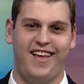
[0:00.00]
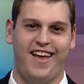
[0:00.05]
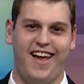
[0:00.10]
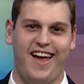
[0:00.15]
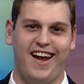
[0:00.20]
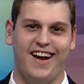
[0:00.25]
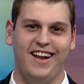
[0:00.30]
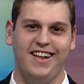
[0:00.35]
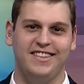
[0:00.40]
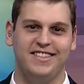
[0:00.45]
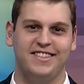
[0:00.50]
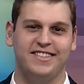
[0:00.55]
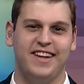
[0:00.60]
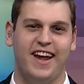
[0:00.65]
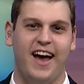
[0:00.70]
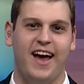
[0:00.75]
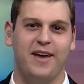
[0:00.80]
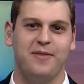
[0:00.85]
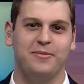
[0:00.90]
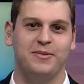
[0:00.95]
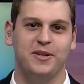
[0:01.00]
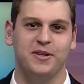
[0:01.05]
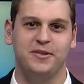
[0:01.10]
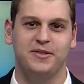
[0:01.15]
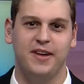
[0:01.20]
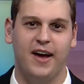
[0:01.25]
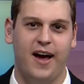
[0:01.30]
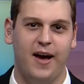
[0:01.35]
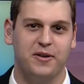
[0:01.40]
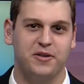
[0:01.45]
and it's time to
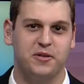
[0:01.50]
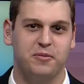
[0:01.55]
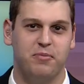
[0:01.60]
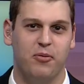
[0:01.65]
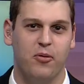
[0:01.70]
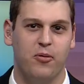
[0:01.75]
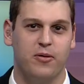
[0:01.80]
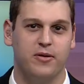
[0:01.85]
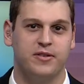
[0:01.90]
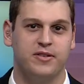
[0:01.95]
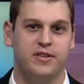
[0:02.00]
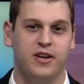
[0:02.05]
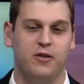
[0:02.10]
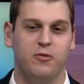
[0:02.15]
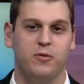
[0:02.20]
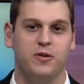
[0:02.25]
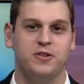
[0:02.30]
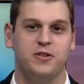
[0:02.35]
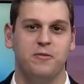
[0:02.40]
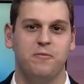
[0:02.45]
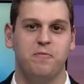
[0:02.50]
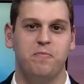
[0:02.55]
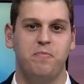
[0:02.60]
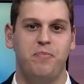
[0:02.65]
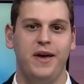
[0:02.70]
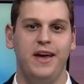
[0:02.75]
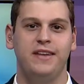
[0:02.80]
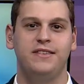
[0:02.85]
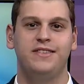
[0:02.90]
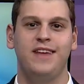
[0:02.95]
talk sports. It was a
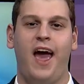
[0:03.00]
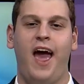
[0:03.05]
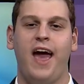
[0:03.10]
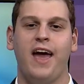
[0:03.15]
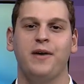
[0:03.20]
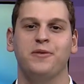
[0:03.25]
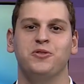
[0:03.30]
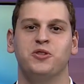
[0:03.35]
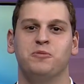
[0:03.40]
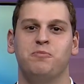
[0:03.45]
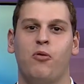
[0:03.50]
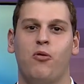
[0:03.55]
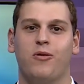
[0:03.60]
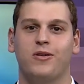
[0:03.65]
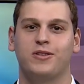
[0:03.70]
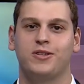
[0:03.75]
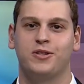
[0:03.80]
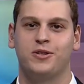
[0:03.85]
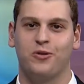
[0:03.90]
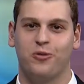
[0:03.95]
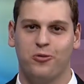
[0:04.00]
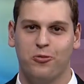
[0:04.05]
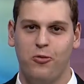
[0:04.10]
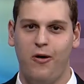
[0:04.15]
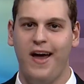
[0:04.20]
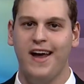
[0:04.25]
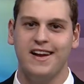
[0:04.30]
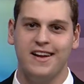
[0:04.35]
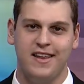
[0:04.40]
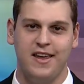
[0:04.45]
big day in sports
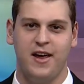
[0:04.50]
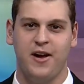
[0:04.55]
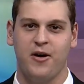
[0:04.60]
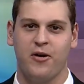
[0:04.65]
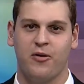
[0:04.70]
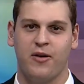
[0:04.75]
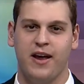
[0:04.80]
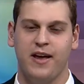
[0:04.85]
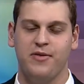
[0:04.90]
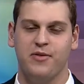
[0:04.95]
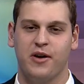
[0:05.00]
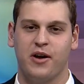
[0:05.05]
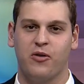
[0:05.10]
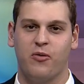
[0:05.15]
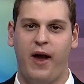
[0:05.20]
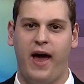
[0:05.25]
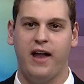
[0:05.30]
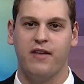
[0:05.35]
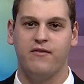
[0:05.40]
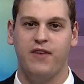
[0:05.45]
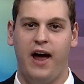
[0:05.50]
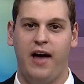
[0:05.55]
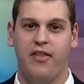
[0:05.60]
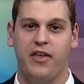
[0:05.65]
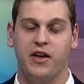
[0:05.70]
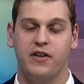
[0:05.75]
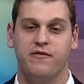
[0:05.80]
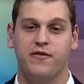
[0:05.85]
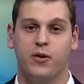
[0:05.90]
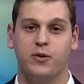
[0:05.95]
right here in the Grand
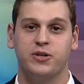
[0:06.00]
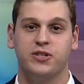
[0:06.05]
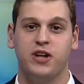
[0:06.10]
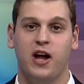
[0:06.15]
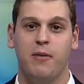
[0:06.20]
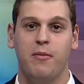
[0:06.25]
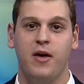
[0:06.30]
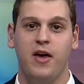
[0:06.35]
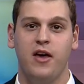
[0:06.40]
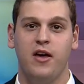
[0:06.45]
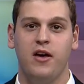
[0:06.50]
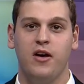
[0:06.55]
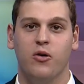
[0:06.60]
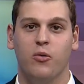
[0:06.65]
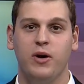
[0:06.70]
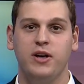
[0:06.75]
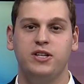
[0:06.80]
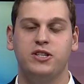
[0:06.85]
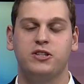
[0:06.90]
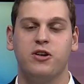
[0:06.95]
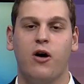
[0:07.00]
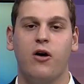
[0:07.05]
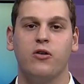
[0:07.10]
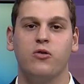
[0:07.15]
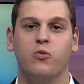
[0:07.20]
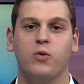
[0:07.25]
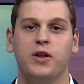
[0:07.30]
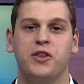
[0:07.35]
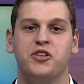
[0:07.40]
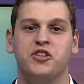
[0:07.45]
Valley. And first up, we
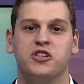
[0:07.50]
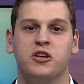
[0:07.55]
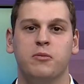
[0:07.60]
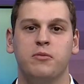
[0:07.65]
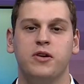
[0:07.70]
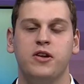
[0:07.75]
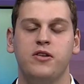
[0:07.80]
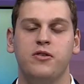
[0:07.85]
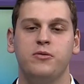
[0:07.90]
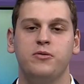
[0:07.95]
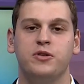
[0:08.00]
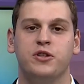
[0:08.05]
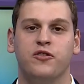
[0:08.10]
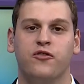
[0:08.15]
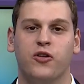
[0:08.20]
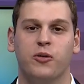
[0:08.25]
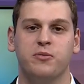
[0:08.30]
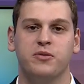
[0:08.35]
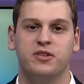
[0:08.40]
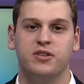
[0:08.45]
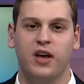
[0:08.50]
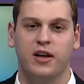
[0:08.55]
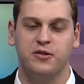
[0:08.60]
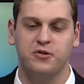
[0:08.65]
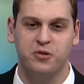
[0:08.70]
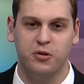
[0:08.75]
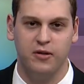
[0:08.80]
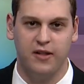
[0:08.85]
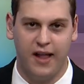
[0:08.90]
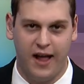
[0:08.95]
start with some news from
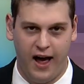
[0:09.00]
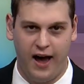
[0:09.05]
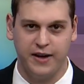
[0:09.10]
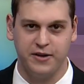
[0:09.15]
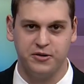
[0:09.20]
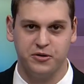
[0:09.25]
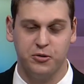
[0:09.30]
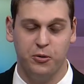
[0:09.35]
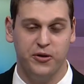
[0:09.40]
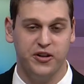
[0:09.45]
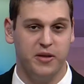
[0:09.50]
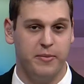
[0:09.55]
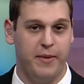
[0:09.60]
Central High School on the